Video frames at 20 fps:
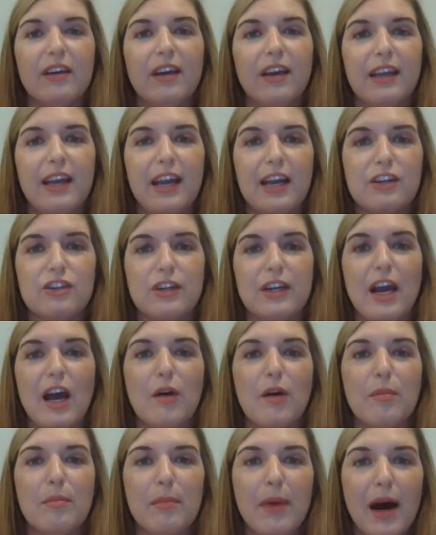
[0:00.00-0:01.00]
can actually
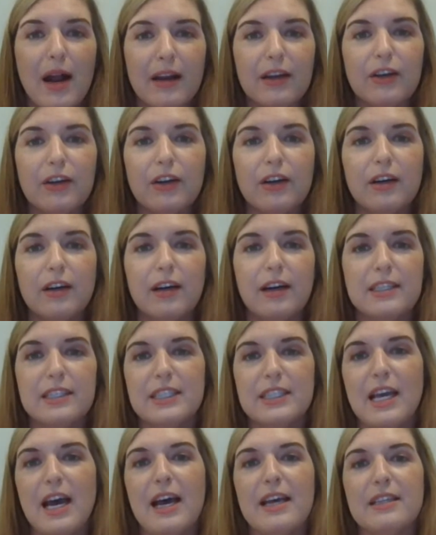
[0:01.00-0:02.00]
help monitor,
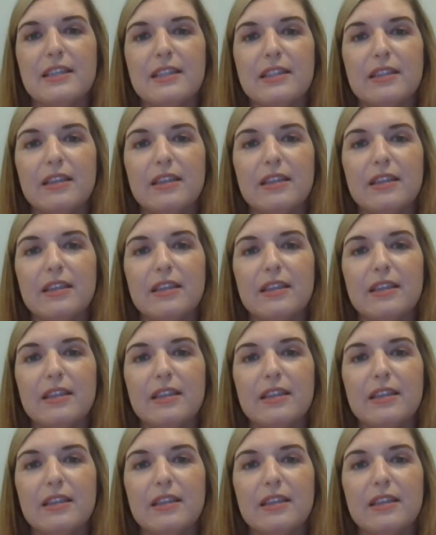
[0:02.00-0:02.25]
assess,